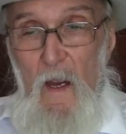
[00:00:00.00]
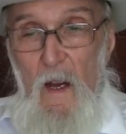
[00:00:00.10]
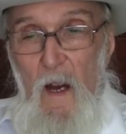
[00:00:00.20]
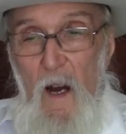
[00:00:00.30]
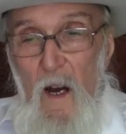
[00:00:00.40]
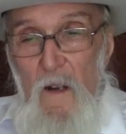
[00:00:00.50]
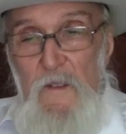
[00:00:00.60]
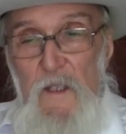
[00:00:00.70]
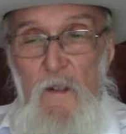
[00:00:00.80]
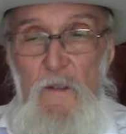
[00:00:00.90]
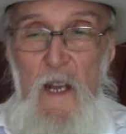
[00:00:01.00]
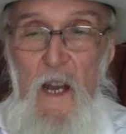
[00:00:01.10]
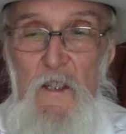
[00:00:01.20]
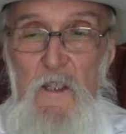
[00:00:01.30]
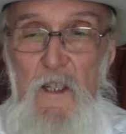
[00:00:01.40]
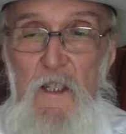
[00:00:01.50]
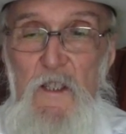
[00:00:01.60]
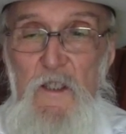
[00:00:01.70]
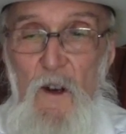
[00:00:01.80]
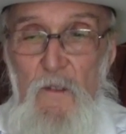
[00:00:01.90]
A half-cell reaction is
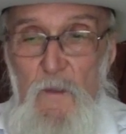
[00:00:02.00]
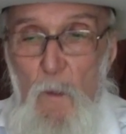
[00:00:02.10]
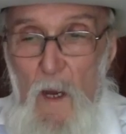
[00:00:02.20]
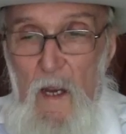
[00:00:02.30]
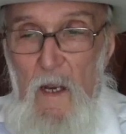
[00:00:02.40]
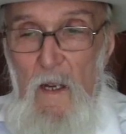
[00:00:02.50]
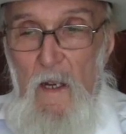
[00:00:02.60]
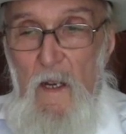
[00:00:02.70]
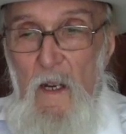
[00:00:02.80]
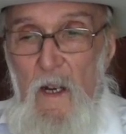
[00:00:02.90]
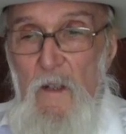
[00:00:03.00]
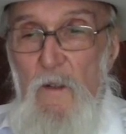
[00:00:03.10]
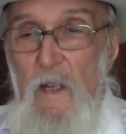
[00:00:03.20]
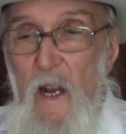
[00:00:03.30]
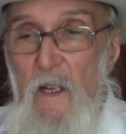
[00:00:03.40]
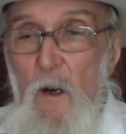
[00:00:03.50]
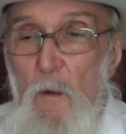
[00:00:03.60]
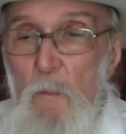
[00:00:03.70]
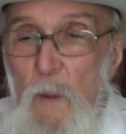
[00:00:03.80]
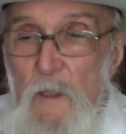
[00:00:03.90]
software, and you
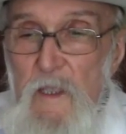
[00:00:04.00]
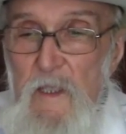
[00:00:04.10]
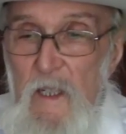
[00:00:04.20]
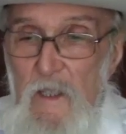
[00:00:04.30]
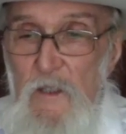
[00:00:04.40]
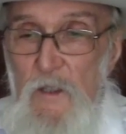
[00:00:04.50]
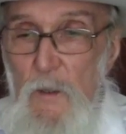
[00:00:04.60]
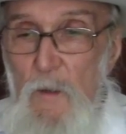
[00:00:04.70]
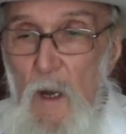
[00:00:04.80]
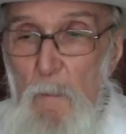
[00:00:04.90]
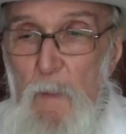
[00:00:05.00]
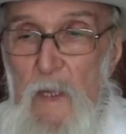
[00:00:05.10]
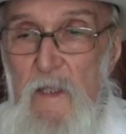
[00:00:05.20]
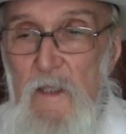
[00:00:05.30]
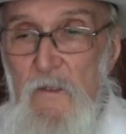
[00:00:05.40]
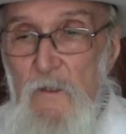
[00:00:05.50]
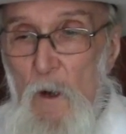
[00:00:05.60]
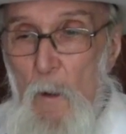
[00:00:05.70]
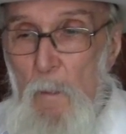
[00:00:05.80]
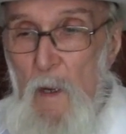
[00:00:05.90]
cannot put it into a piece of
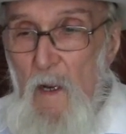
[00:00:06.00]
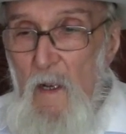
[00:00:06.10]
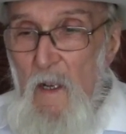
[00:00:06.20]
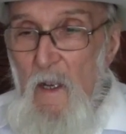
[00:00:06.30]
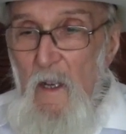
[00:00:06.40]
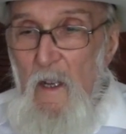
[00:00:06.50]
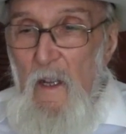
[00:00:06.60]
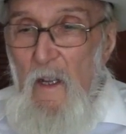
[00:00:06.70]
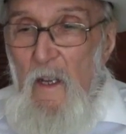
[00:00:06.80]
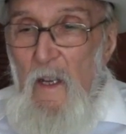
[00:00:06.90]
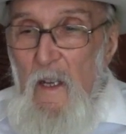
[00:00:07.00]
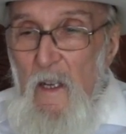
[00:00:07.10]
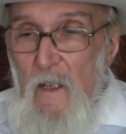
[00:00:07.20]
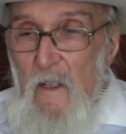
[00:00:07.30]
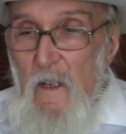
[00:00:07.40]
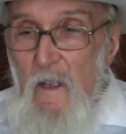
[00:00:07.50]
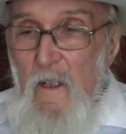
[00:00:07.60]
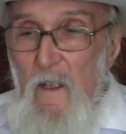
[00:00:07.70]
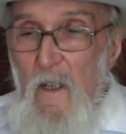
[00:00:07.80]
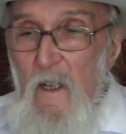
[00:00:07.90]
copper in
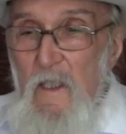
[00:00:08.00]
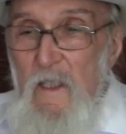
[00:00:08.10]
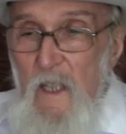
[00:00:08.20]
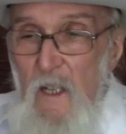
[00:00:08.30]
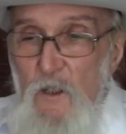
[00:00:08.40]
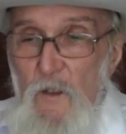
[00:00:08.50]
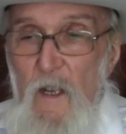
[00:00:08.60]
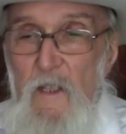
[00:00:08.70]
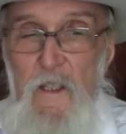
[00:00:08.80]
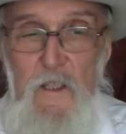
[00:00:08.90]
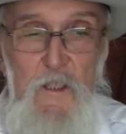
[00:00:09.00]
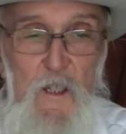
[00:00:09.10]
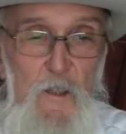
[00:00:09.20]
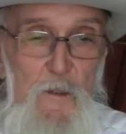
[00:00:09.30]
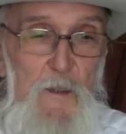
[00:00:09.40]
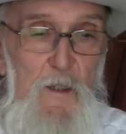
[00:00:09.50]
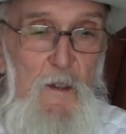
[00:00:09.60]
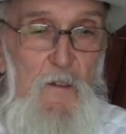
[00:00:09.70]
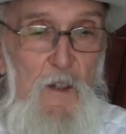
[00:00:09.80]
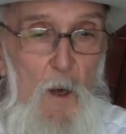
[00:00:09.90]
a saturated solution
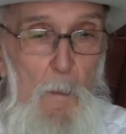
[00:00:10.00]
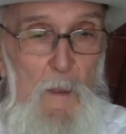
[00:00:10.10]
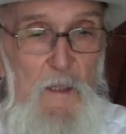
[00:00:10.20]
of copper